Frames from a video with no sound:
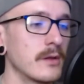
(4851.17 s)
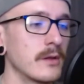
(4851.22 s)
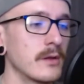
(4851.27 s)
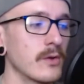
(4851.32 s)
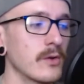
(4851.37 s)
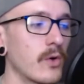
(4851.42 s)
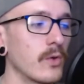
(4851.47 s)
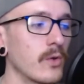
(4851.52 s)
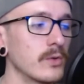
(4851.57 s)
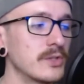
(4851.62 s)

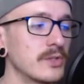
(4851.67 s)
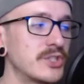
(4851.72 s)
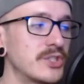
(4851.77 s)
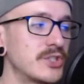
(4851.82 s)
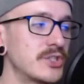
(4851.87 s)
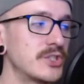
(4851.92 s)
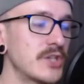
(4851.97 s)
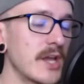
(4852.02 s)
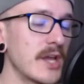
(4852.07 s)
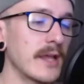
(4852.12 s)
Holy
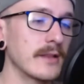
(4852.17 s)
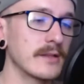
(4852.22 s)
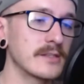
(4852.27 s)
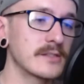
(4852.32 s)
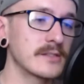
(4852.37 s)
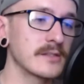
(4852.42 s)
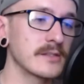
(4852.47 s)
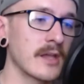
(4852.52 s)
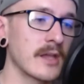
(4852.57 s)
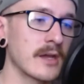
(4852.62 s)
shit, this
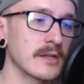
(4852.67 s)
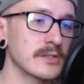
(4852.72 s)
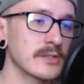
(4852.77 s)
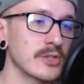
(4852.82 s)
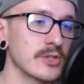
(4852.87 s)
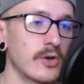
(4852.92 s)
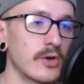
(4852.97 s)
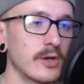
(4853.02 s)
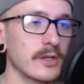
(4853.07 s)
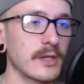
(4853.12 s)
is a lot of
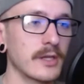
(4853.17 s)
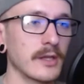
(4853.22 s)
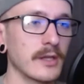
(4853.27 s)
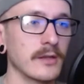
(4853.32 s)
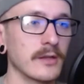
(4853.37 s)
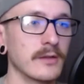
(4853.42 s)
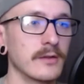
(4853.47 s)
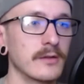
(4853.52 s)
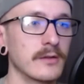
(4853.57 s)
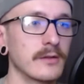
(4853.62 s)

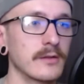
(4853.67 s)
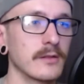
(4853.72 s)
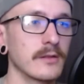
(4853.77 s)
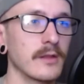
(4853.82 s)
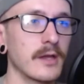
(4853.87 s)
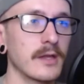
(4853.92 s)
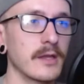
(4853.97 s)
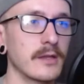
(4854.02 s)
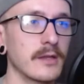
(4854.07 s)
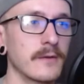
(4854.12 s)
talking.
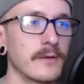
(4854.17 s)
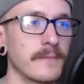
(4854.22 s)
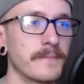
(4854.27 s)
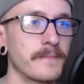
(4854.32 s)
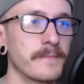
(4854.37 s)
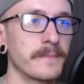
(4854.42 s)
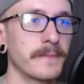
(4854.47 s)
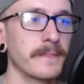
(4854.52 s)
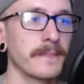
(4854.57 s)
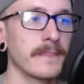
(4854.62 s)
Like,
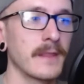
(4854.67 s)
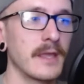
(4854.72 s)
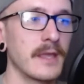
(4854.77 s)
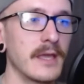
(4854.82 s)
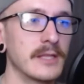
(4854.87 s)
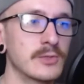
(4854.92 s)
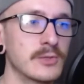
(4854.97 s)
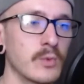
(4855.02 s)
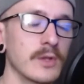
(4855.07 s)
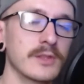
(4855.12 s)

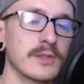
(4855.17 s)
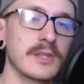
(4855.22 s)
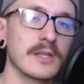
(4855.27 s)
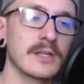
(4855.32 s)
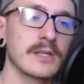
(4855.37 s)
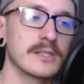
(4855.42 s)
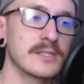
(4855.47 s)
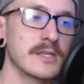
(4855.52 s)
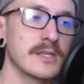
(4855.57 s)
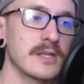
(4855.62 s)
it's one thing
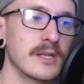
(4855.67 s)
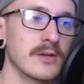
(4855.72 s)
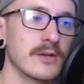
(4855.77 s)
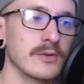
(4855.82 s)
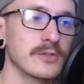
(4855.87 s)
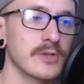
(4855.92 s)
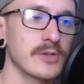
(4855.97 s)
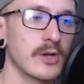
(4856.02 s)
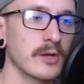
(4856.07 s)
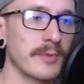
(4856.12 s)
to sit here
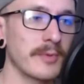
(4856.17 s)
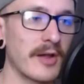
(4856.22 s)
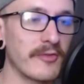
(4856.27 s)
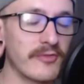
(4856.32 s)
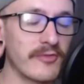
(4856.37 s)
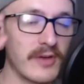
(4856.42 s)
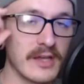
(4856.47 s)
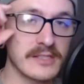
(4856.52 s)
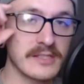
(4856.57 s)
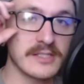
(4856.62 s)
and talk about
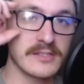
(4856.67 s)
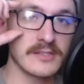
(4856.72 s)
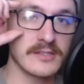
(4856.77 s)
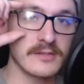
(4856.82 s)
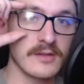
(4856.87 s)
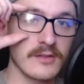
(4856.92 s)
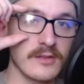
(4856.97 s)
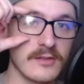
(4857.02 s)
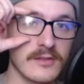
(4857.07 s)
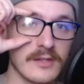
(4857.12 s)
fights. It's
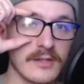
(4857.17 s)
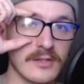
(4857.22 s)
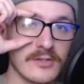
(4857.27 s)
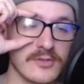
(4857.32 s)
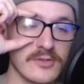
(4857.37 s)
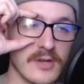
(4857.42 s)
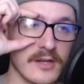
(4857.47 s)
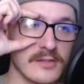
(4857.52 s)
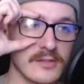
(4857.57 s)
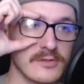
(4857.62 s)
another thing to
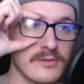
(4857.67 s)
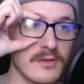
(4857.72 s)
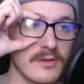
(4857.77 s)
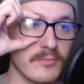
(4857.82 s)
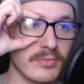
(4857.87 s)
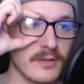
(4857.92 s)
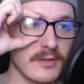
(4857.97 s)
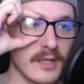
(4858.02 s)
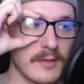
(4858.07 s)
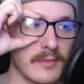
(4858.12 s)
try to do the
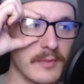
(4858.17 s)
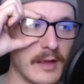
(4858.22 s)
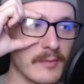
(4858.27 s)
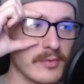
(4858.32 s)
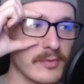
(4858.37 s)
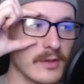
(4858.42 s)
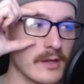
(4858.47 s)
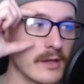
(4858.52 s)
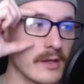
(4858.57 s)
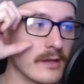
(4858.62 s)

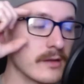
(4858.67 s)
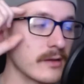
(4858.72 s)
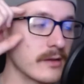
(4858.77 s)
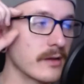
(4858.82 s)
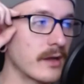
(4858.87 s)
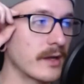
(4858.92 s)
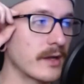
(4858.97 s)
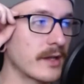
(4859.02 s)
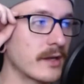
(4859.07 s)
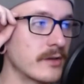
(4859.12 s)
play-by-play.
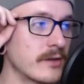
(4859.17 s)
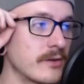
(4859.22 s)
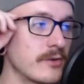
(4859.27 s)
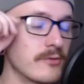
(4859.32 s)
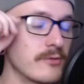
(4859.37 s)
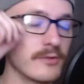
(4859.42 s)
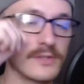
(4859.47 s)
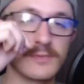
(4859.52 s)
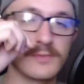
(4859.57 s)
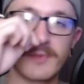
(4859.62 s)
I got a new
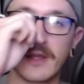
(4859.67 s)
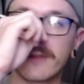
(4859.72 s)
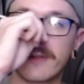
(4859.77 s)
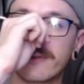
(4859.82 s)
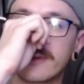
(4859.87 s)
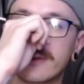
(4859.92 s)
respect for